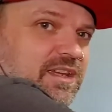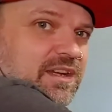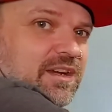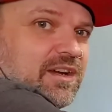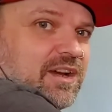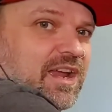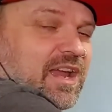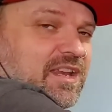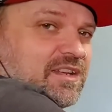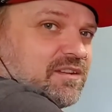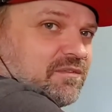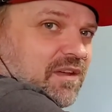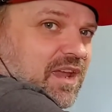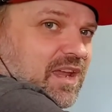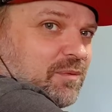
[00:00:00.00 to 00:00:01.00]
here end
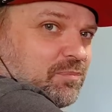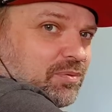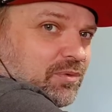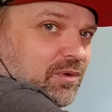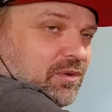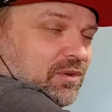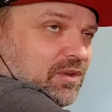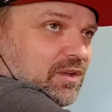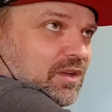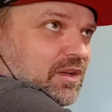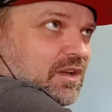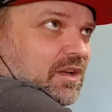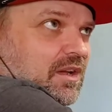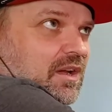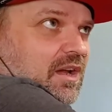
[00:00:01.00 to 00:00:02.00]
of April.
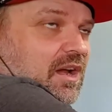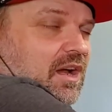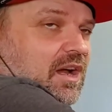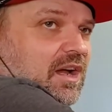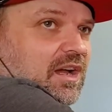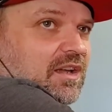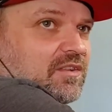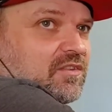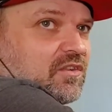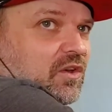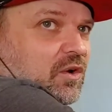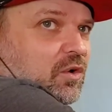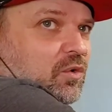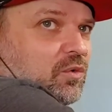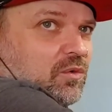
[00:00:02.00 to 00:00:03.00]

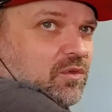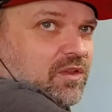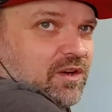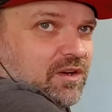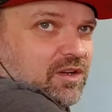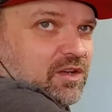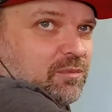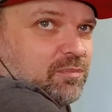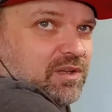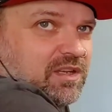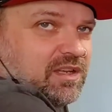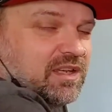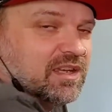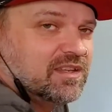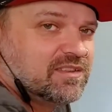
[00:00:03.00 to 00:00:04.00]
So they're going to
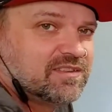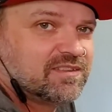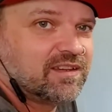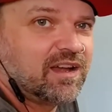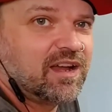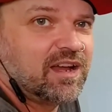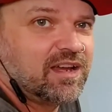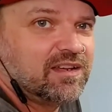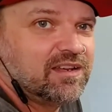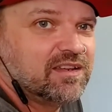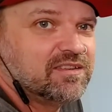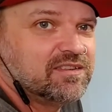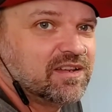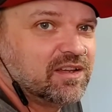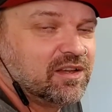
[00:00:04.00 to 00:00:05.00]
be inside
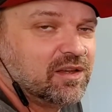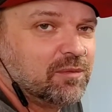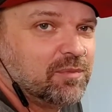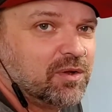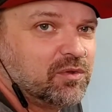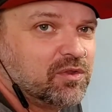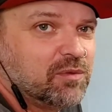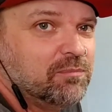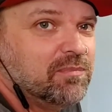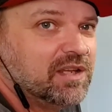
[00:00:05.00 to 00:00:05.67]
until about the